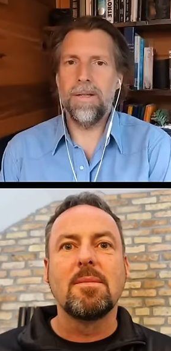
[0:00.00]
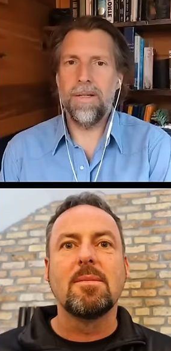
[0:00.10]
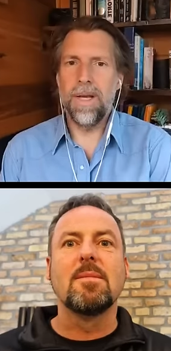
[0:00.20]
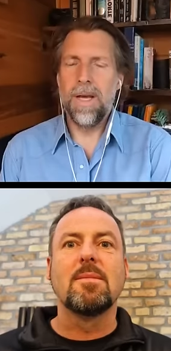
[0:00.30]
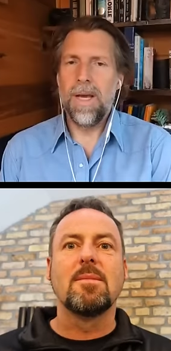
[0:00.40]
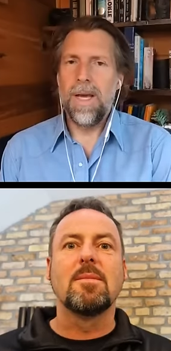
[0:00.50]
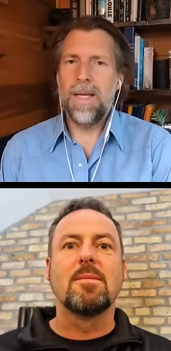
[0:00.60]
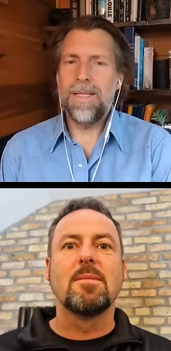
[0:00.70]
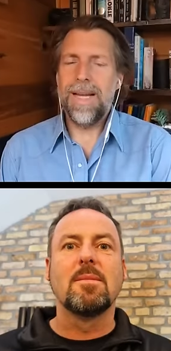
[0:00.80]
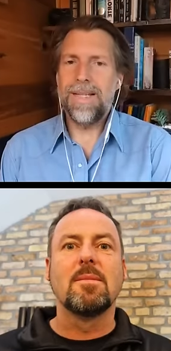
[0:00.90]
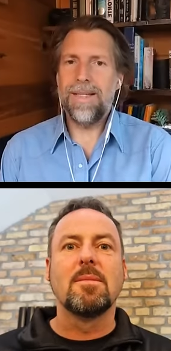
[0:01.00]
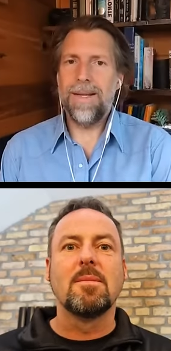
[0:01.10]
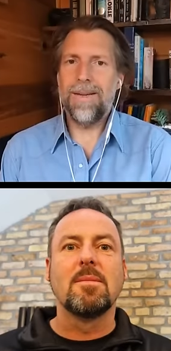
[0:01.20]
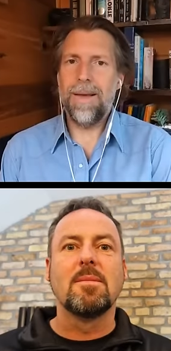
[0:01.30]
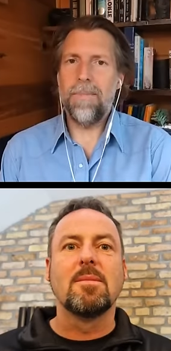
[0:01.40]
Speaker 1: is
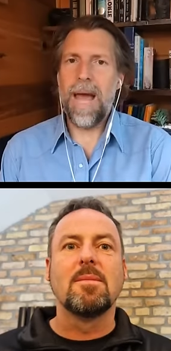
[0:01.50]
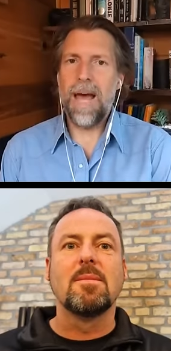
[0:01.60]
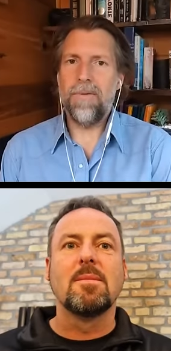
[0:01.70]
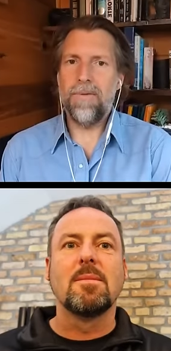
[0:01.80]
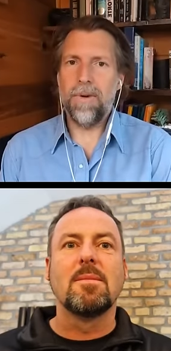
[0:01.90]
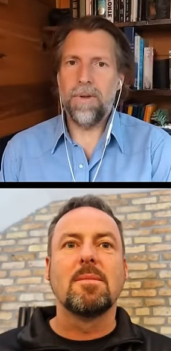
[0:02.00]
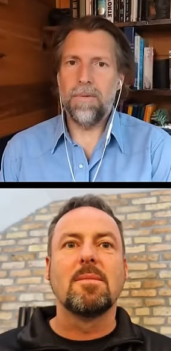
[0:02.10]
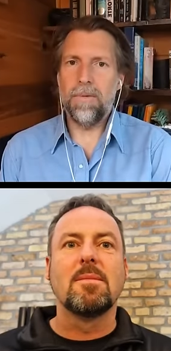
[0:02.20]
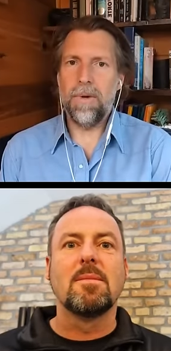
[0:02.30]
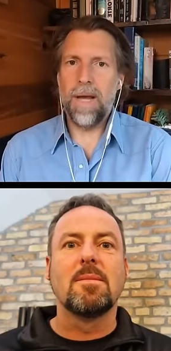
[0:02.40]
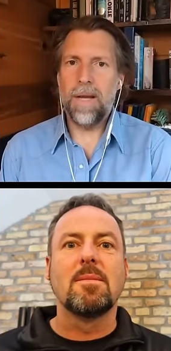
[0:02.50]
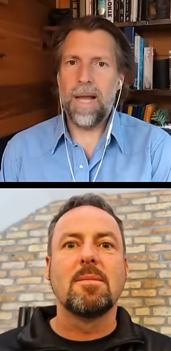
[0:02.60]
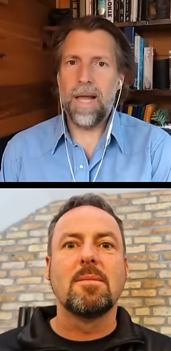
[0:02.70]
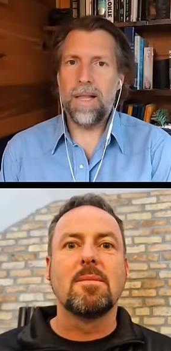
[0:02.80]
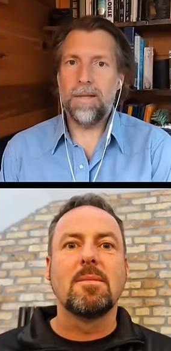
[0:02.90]
necessarily bad for you,
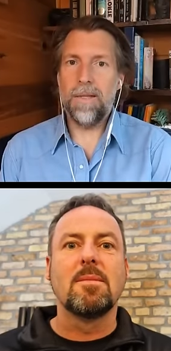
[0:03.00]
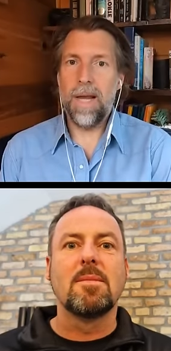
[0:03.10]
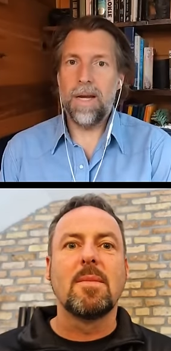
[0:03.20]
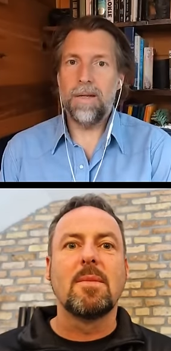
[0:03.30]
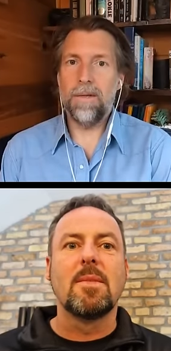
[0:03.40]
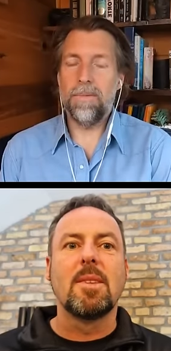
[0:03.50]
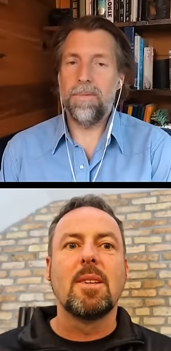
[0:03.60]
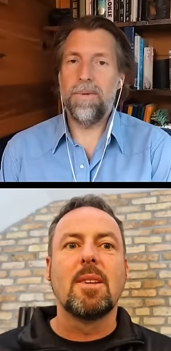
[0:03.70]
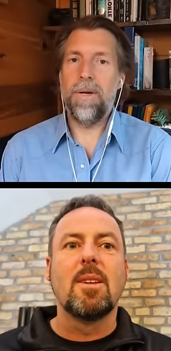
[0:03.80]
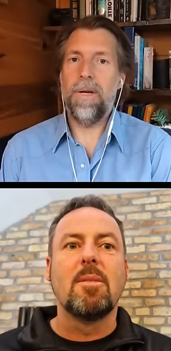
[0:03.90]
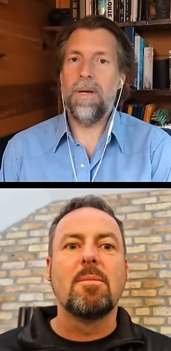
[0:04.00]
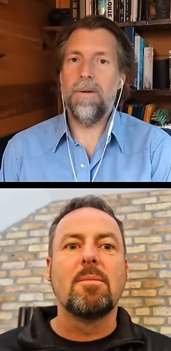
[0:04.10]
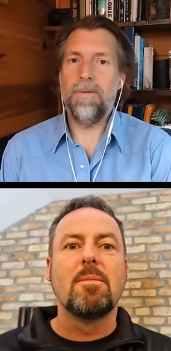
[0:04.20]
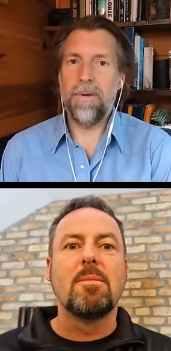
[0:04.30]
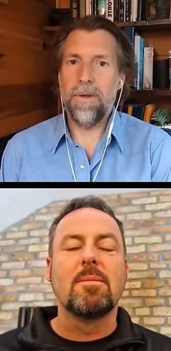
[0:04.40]
right? Calisthenics are pretty
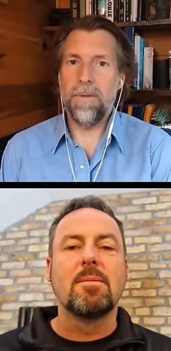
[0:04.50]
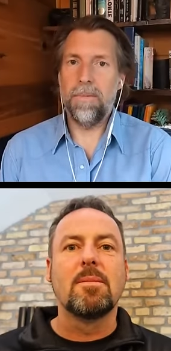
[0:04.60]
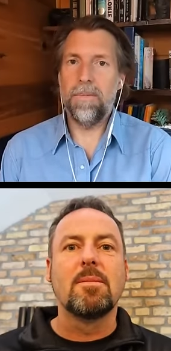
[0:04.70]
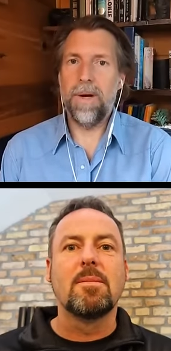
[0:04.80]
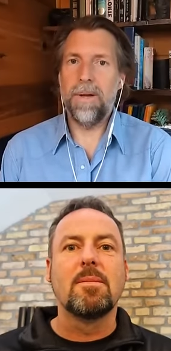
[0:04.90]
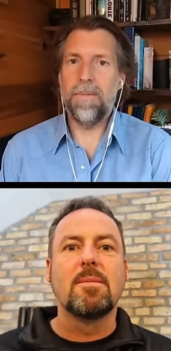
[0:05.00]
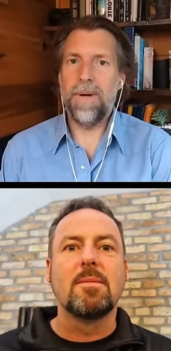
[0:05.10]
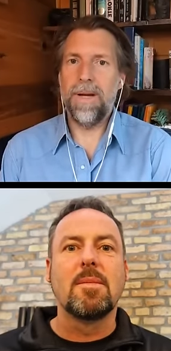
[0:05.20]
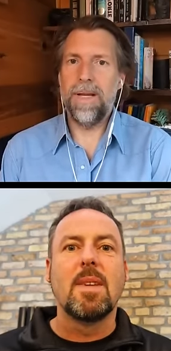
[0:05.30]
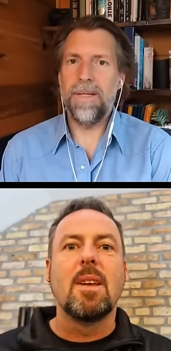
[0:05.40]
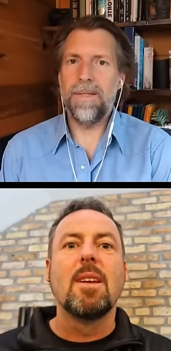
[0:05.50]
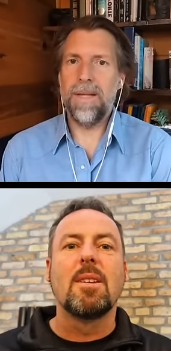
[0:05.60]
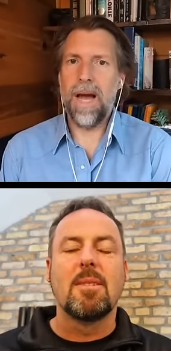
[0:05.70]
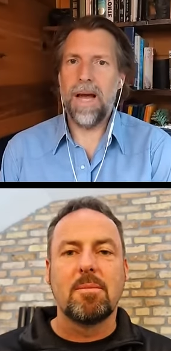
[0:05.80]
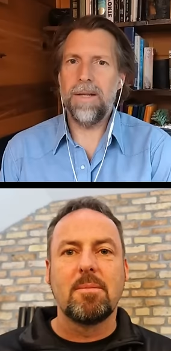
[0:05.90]
good for you, but it is
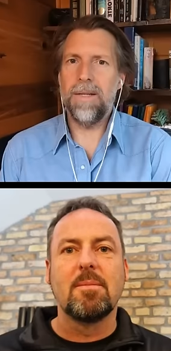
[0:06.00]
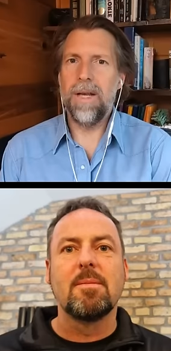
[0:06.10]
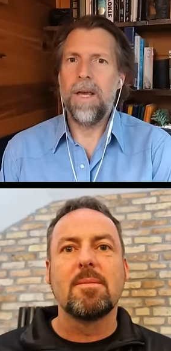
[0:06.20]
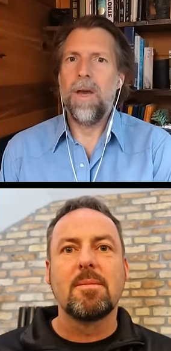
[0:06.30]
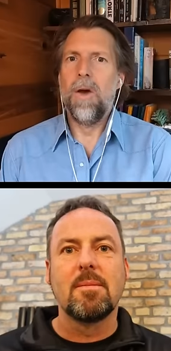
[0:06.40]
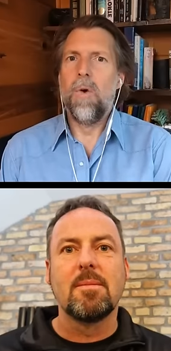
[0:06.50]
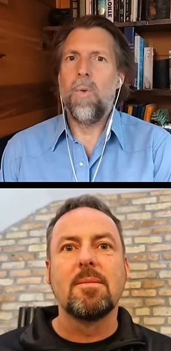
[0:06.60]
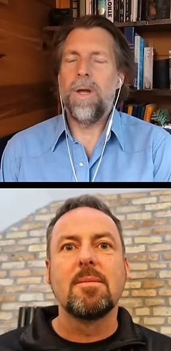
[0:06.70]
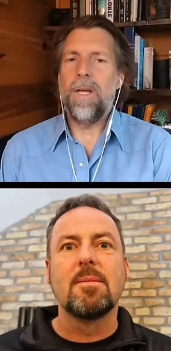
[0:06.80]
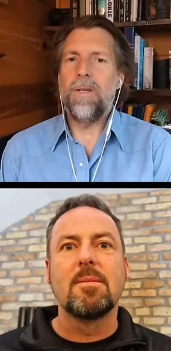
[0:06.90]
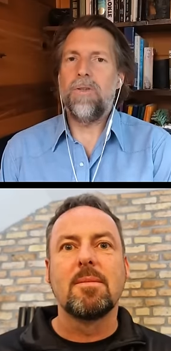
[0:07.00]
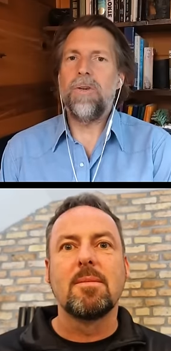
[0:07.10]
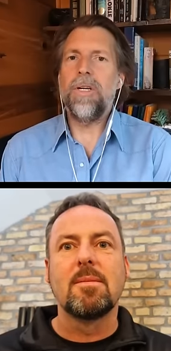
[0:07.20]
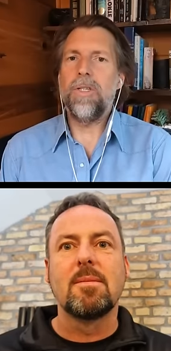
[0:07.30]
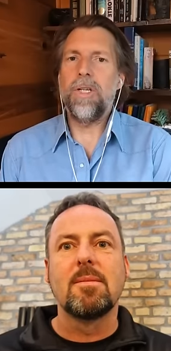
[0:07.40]
not where the
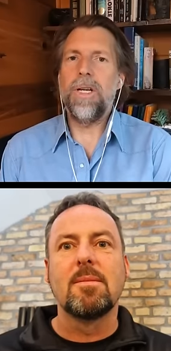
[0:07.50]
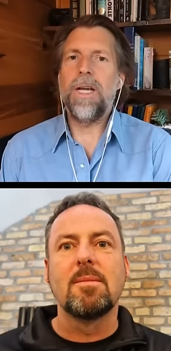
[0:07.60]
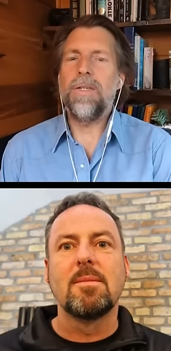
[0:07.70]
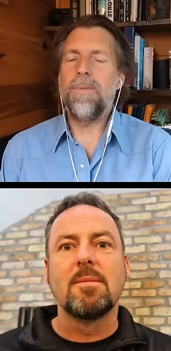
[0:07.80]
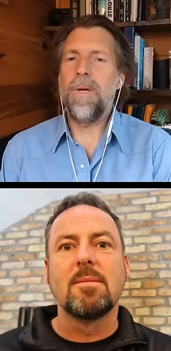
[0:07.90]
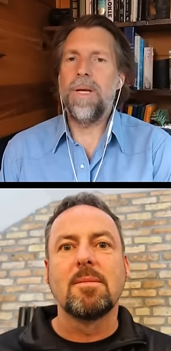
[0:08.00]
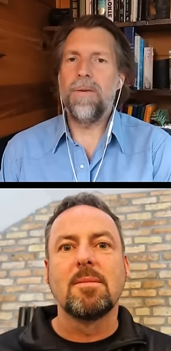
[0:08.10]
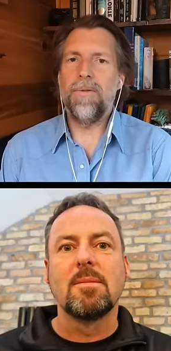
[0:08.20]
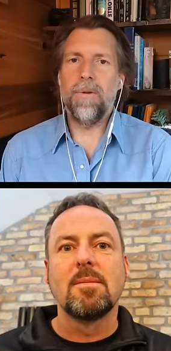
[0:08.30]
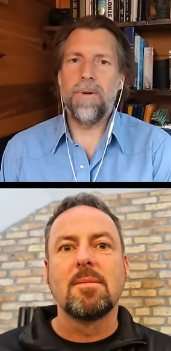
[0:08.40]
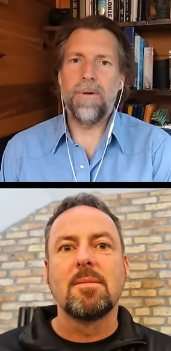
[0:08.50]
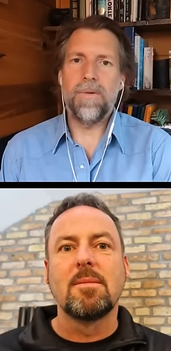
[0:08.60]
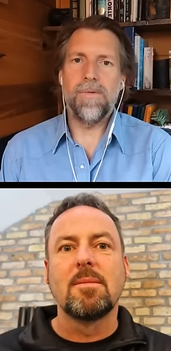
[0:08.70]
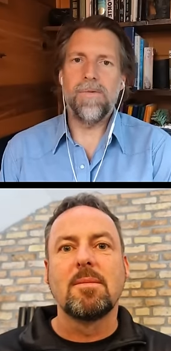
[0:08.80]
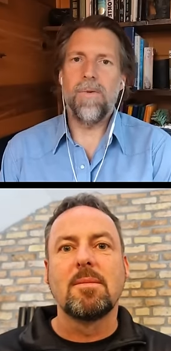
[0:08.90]
tradition has been
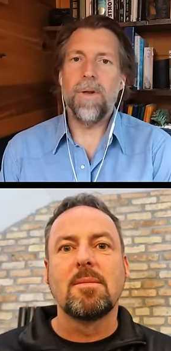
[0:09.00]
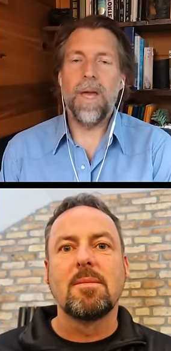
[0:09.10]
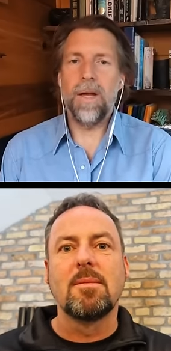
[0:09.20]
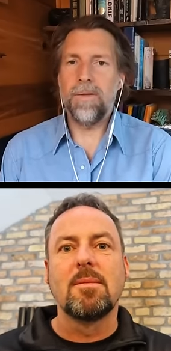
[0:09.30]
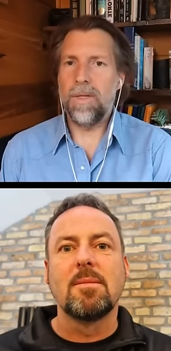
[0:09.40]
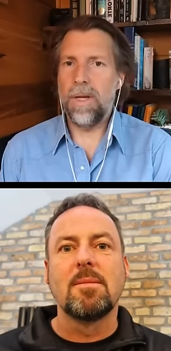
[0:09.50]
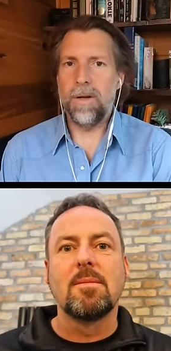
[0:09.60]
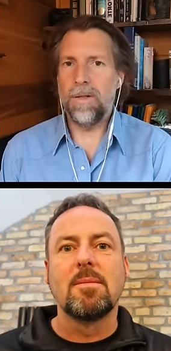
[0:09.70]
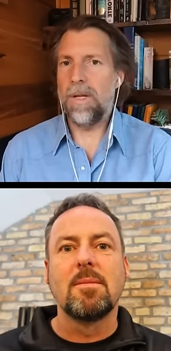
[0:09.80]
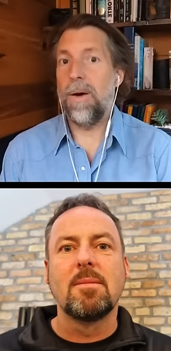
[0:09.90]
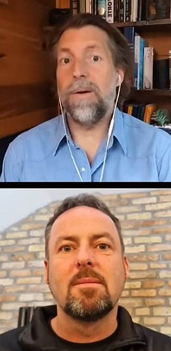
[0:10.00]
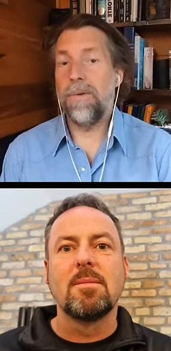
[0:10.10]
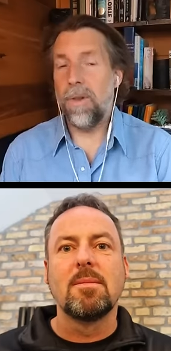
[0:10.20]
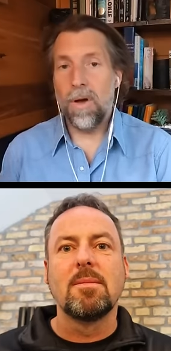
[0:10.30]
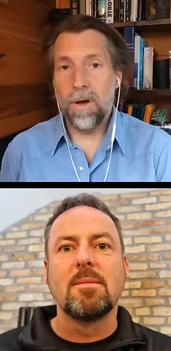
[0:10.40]
for 4,000 years,
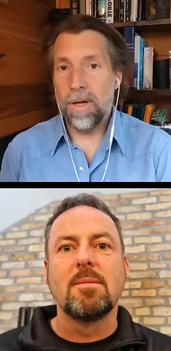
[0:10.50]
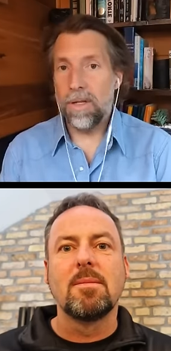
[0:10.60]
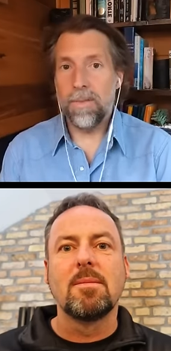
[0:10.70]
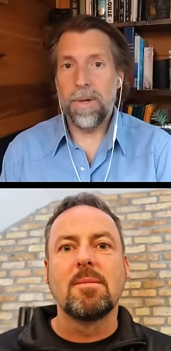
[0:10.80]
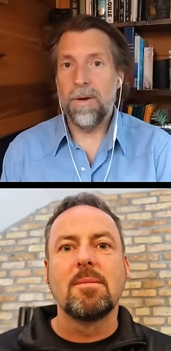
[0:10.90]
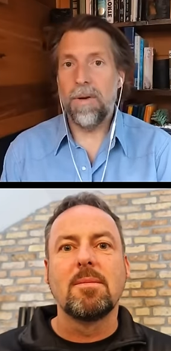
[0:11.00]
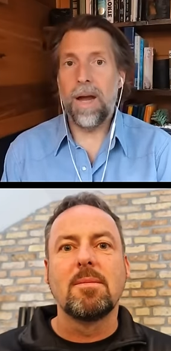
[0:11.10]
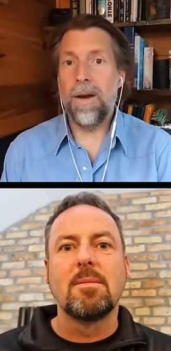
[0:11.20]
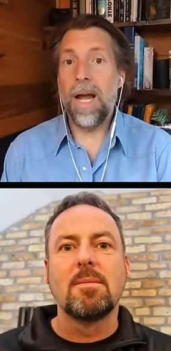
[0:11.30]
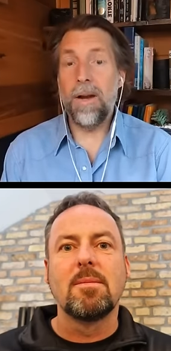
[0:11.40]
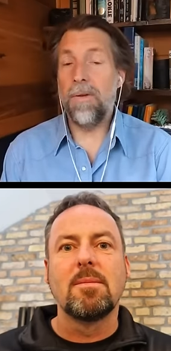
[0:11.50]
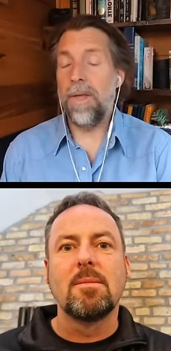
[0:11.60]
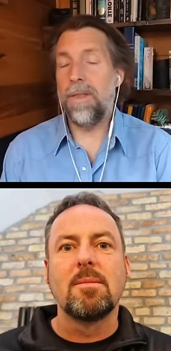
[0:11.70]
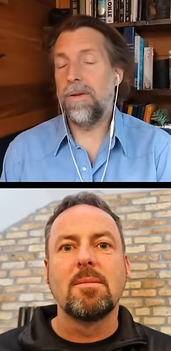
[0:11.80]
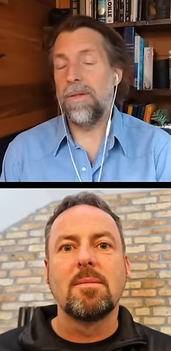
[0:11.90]
however long it's been around. I know
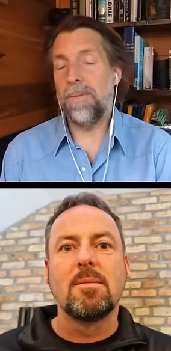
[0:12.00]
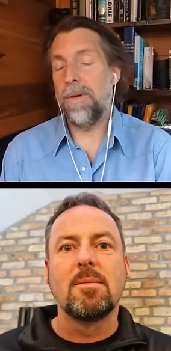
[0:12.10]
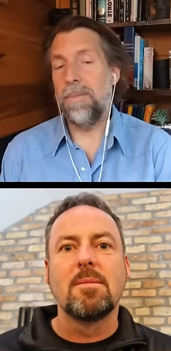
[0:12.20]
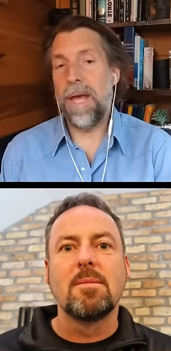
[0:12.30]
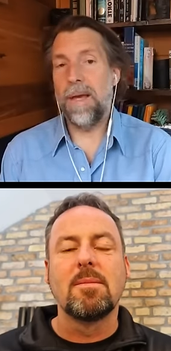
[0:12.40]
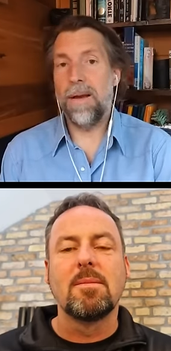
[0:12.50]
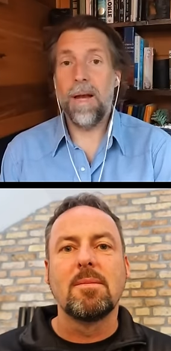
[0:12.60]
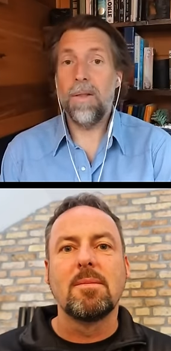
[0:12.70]
that there's some debate.